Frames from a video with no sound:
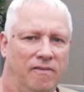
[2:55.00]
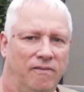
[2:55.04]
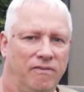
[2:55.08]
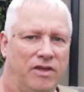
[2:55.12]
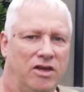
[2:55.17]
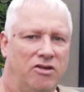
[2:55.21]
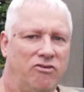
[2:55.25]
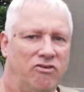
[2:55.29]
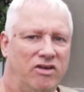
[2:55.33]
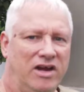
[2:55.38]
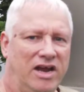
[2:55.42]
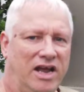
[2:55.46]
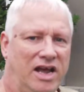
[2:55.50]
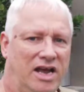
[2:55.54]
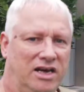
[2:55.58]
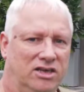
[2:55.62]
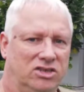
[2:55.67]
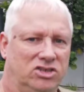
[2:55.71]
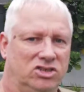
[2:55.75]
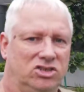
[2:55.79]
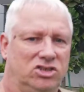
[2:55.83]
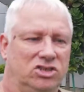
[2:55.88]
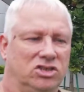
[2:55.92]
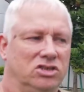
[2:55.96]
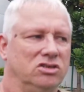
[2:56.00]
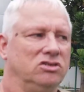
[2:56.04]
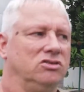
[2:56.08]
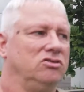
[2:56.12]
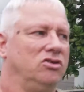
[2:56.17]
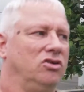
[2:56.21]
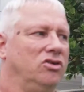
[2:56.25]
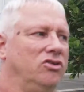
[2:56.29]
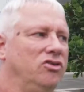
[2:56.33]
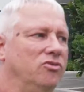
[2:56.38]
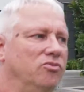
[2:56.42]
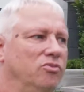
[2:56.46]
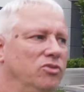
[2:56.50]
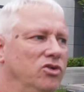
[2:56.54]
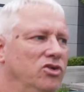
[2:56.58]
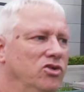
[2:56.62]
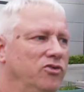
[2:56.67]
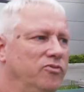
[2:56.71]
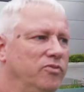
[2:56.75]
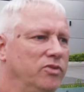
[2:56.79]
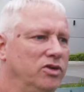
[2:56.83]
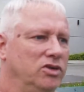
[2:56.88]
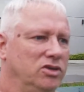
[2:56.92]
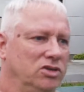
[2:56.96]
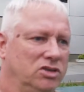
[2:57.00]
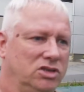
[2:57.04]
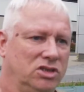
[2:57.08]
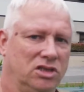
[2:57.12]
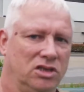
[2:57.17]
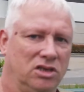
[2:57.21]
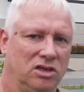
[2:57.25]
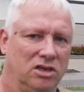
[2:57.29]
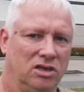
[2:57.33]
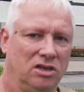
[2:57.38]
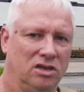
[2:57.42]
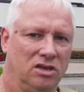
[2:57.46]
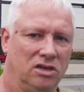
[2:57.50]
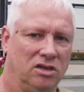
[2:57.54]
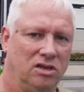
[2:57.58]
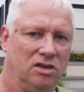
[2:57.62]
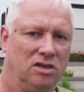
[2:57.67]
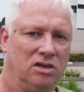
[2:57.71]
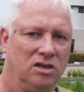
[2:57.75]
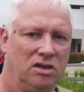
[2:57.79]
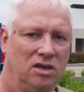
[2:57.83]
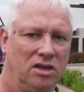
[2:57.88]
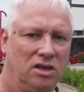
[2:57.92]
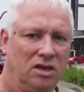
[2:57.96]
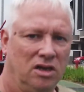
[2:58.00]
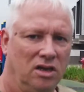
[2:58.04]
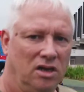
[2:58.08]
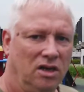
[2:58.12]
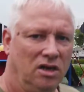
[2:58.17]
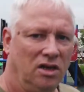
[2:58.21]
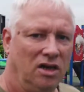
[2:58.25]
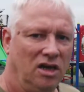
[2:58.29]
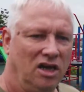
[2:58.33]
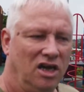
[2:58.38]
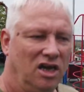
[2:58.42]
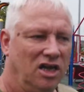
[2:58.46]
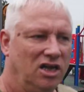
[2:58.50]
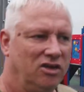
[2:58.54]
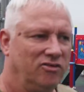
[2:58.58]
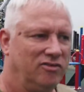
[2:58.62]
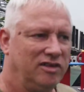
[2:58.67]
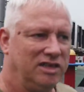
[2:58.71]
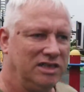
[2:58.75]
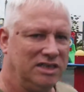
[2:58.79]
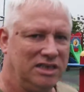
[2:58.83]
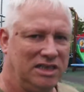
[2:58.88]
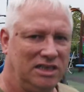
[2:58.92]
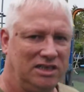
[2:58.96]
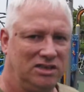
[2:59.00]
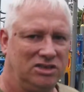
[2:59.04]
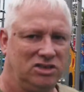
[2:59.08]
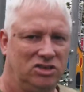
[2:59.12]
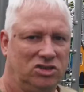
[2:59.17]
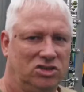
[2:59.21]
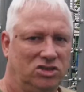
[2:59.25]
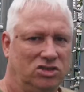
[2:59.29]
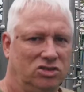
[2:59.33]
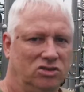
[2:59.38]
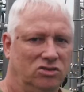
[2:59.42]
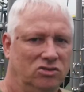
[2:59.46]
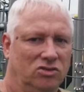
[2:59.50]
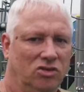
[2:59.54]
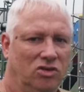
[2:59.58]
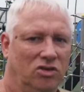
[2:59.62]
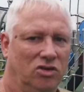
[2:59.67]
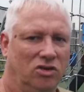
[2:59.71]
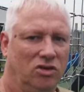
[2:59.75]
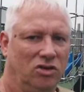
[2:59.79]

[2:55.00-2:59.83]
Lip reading: they react to the movement, how they react to